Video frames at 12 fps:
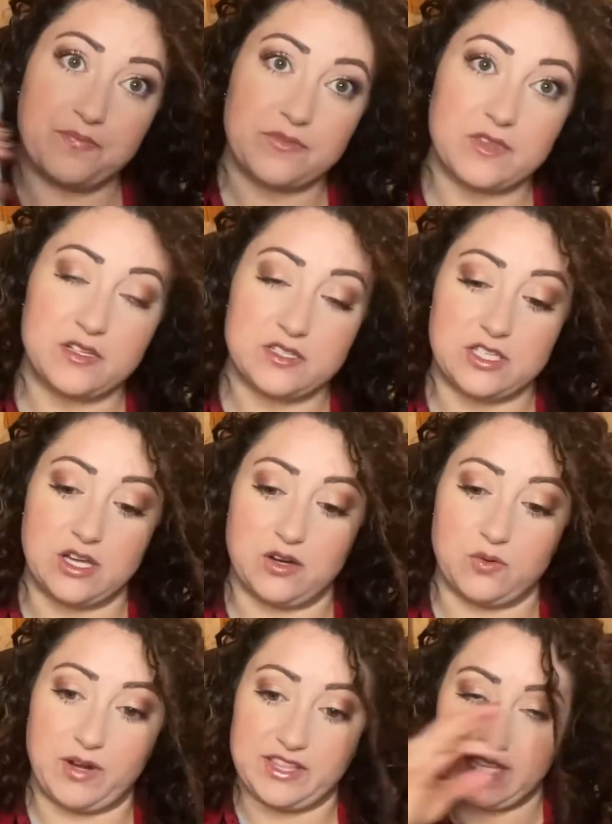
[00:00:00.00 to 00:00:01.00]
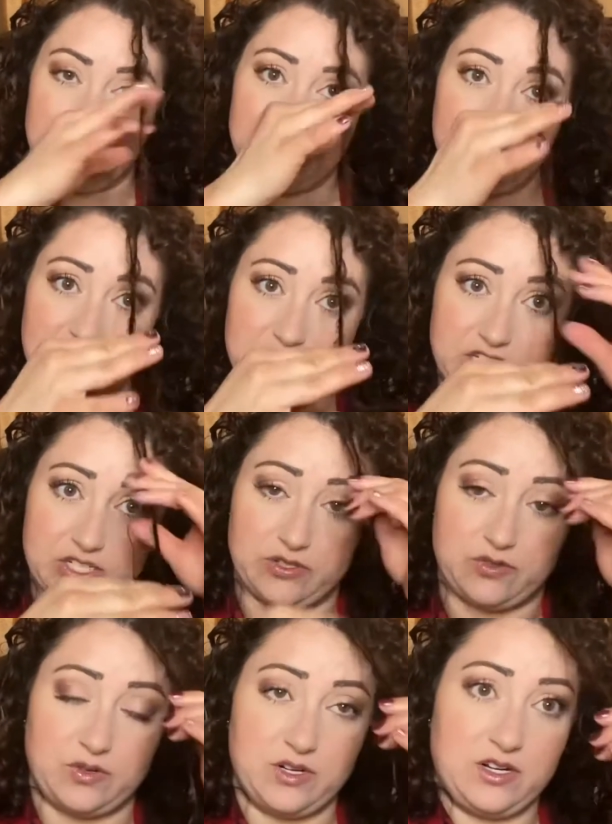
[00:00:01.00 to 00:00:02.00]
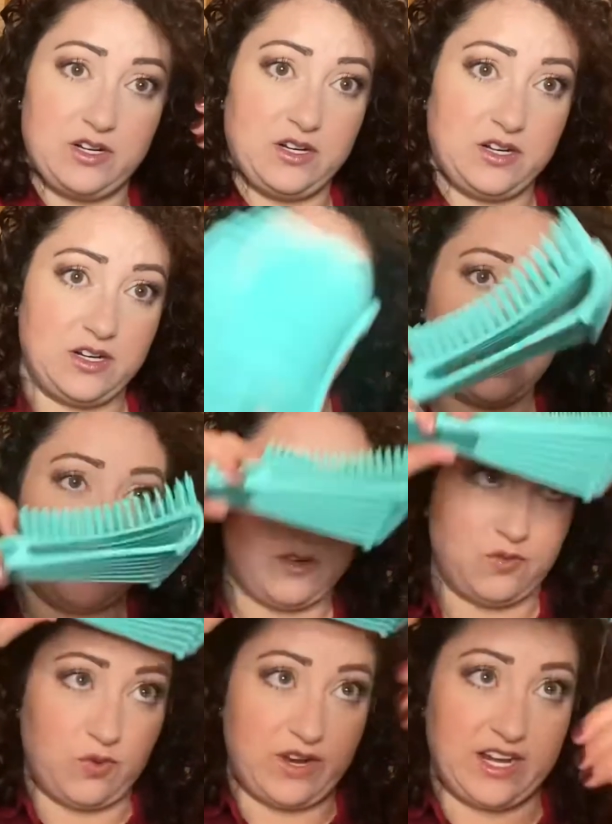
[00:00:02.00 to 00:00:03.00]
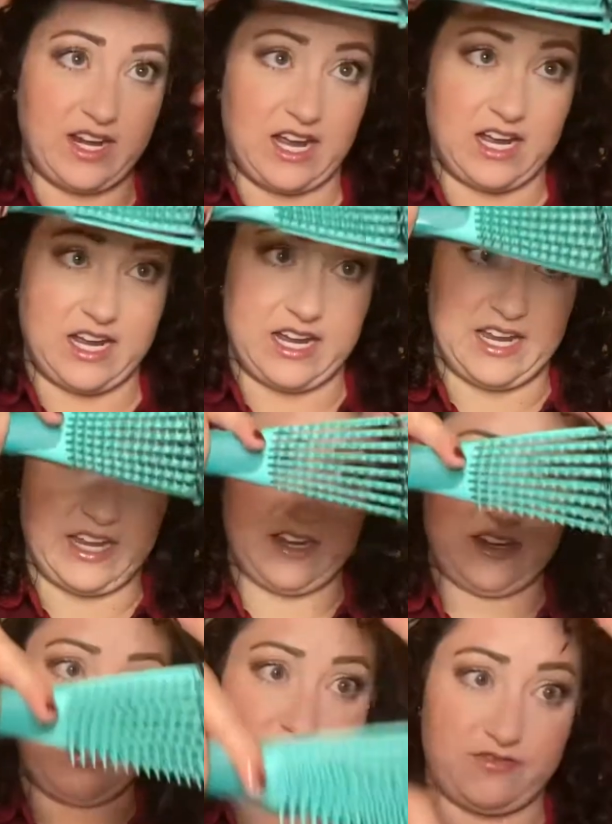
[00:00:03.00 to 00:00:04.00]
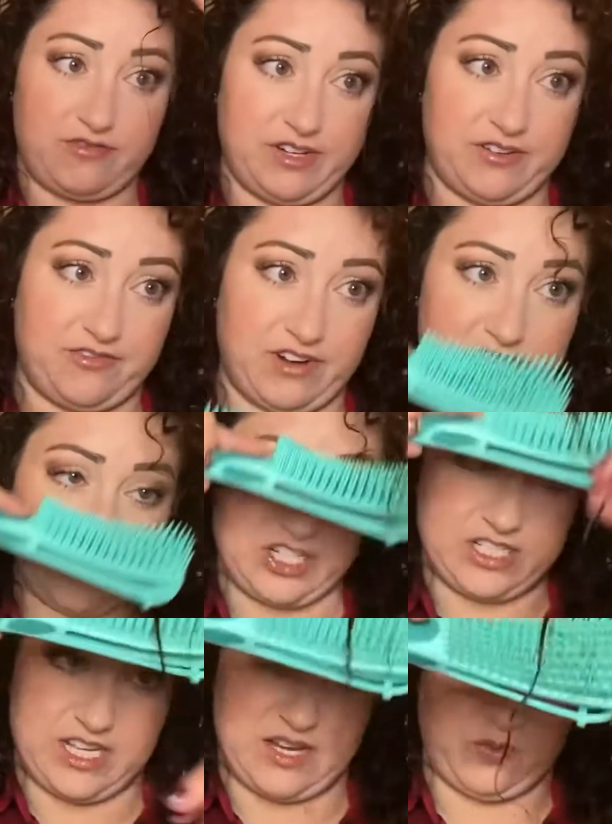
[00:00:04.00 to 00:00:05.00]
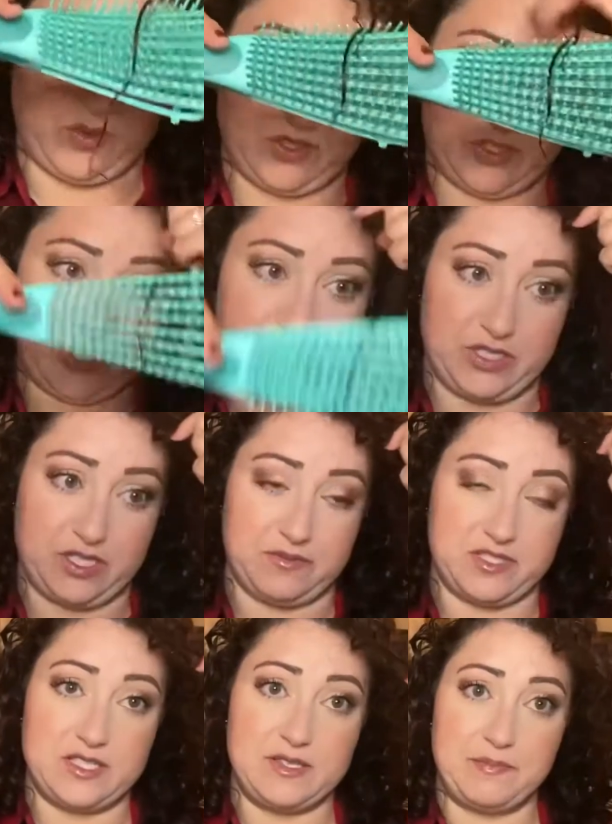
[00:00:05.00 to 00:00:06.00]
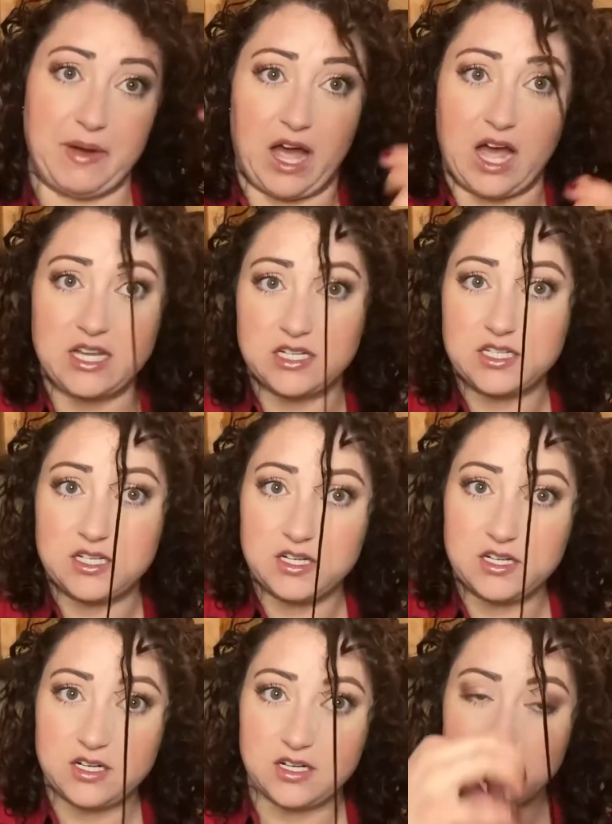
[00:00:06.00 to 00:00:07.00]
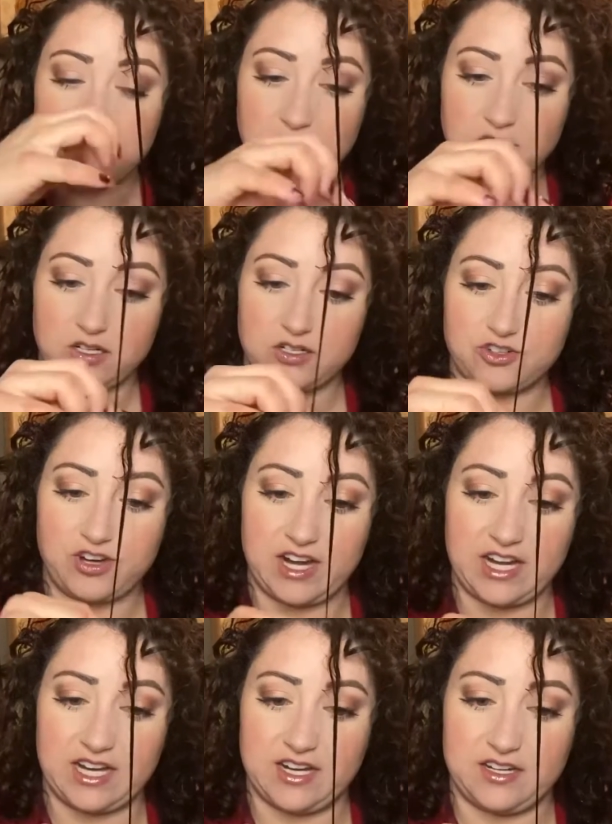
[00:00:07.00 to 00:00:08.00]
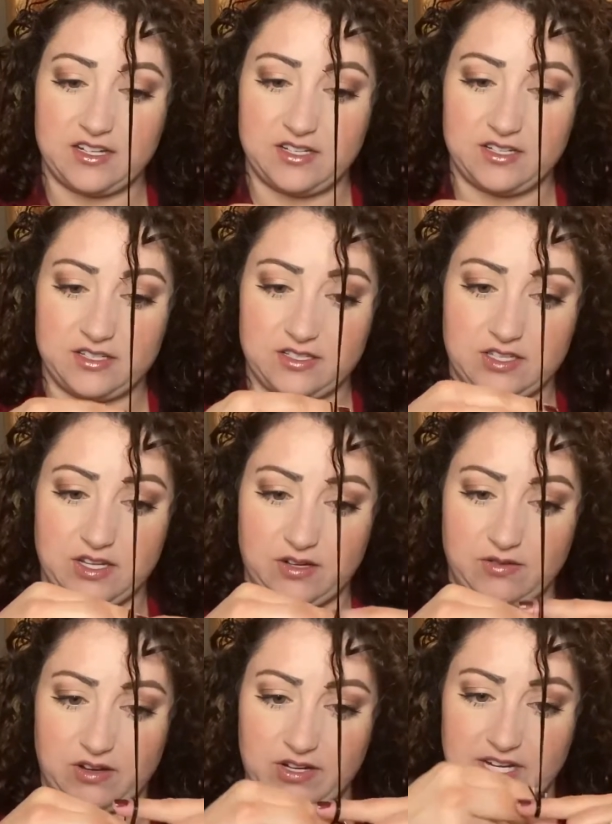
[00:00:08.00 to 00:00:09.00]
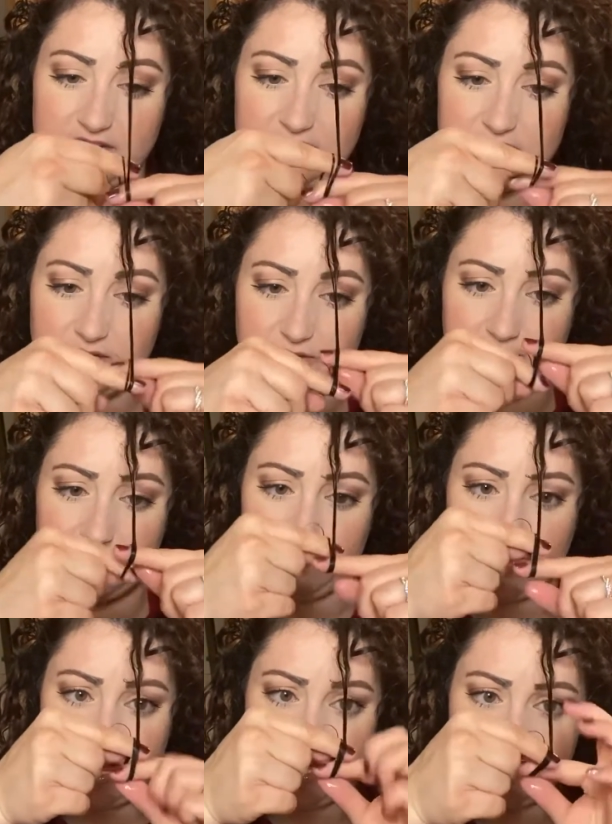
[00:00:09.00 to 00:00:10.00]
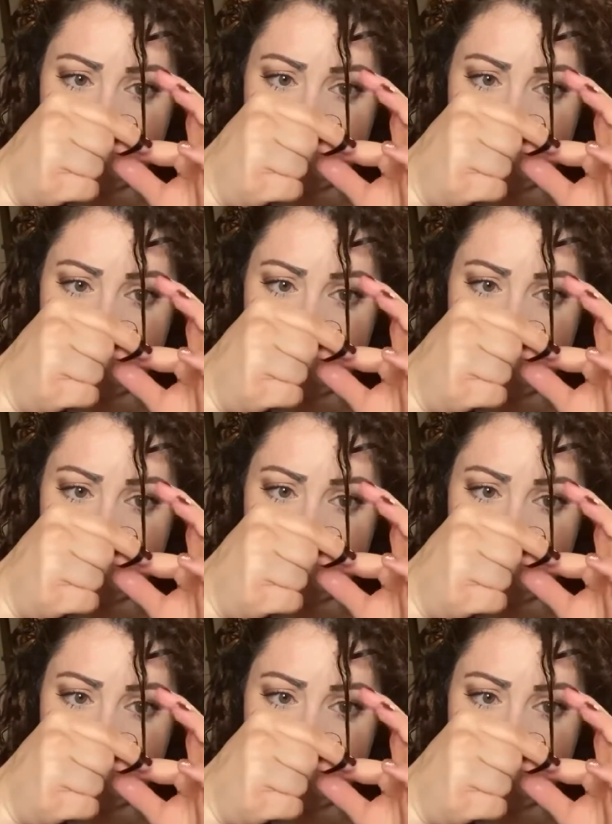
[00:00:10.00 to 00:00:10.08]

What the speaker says: So one thing that I do when I refresh is I will do some spot curl training. So I'll get it totally wet